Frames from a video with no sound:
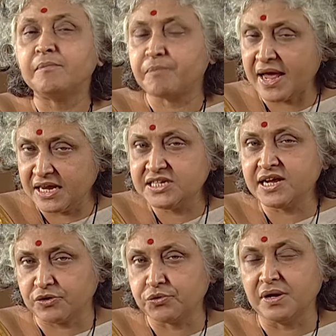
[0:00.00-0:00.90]

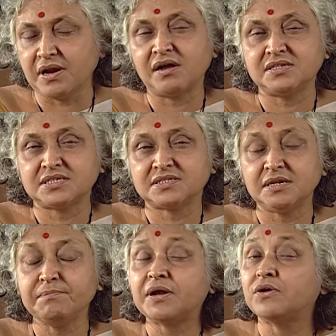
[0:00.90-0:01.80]
Asia to a large extent,
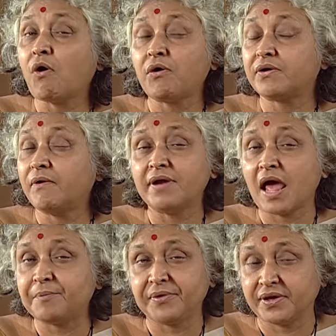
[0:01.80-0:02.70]
but not on
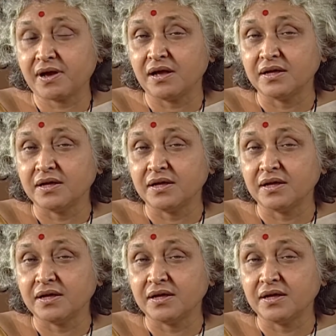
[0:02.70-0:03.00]
America.